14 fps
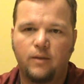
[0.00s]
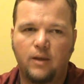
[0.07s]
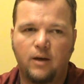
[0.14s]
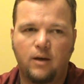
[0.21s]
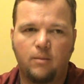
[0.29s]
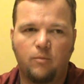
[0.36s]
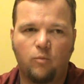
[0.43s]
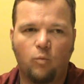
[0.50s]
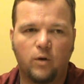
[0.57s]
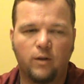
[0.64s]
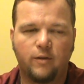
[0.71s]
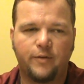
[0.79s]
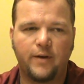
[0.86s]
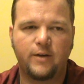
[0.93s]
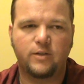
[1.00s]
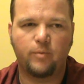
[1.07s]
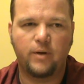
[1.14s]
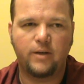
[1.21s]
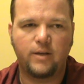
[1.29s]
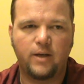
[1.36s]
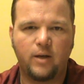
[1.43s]
One of the things that
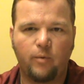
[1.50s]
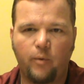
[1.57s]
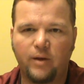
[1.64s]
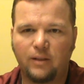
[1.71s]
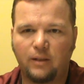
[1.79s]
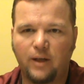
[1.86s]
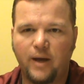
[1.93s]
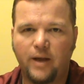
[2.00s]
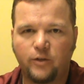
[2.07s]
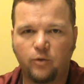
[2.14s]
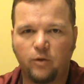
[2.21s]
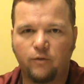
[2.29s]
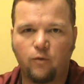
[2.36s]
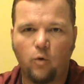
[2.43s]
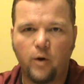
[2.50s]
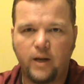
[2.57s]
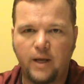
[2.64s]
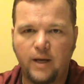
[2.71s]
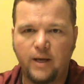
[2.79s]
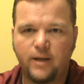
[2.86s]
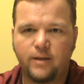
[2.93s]
we did, we went late to avoid
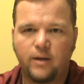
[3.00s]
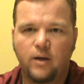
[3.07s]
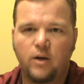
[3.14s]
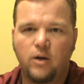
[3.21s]
heat.